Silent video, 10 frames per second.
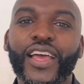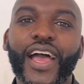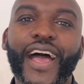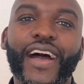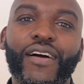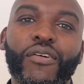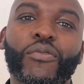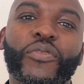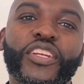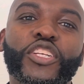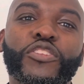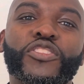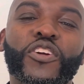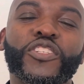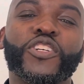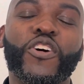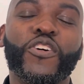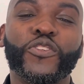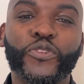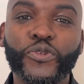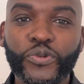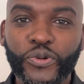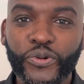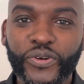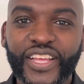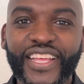how when you search on Google,